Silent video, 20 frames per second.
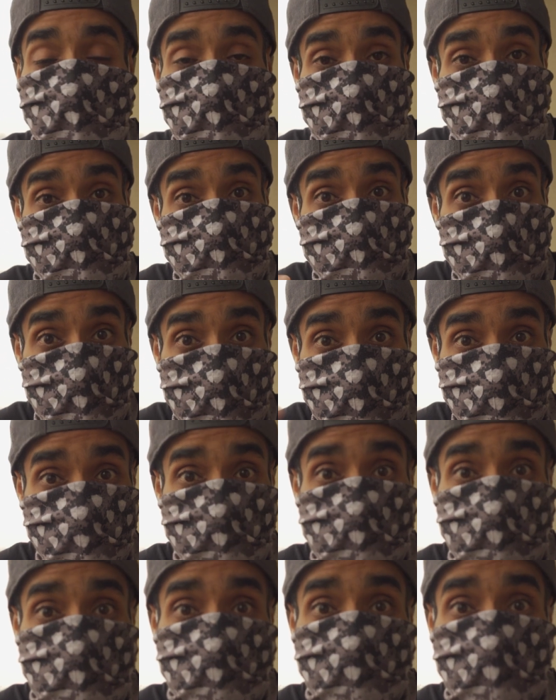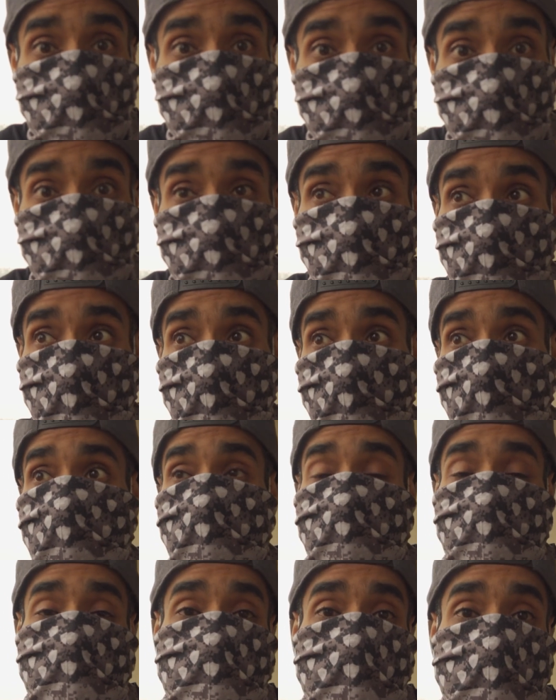that you have to be aware of in order
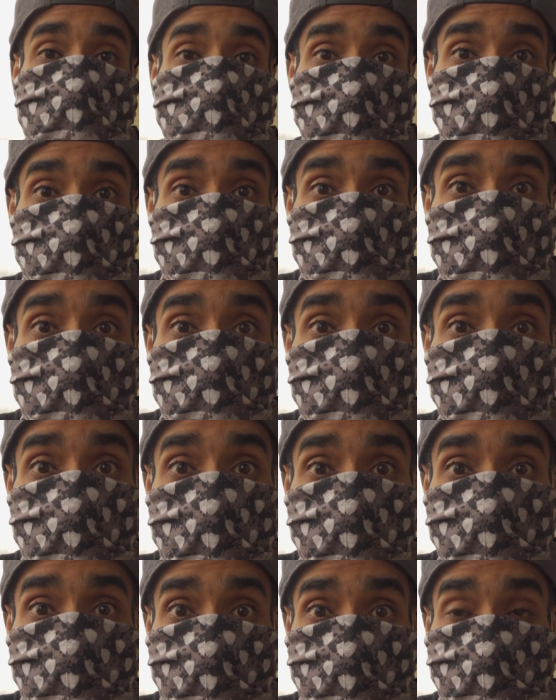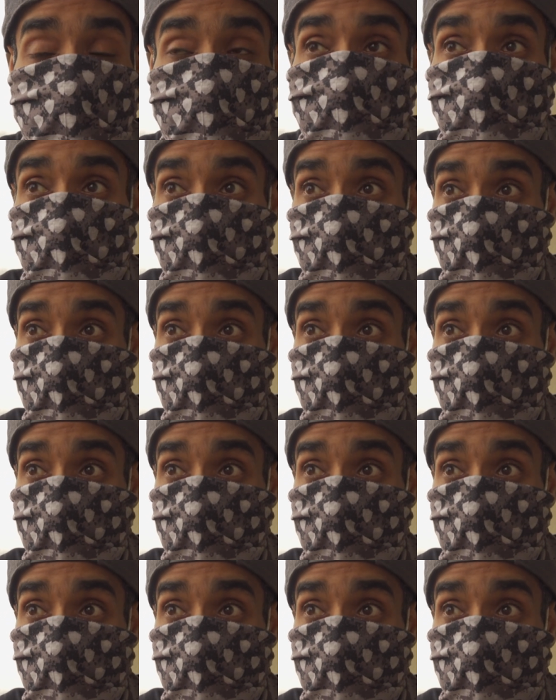to recite the Quran properly?